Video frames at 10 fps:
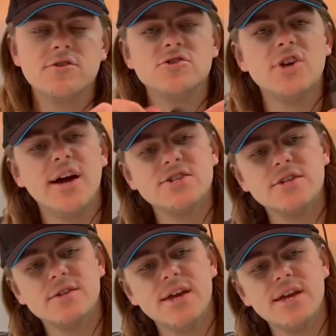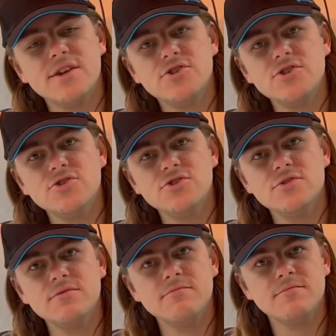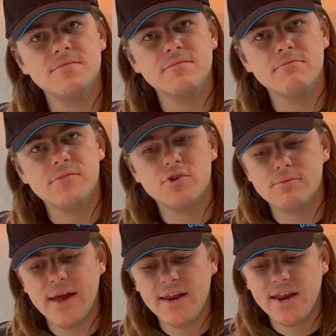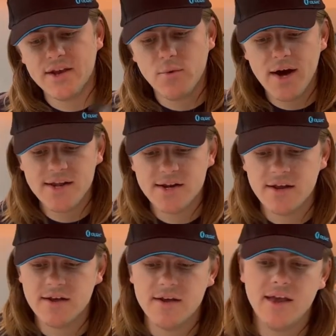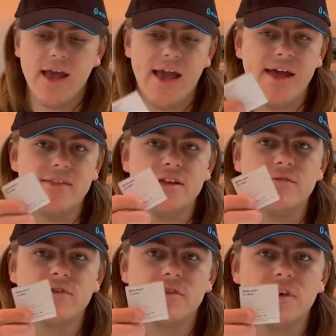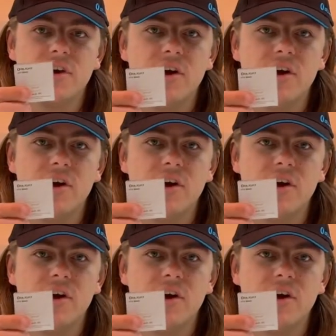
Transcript: Charging lead as usual, little magnetic one, and then you've got the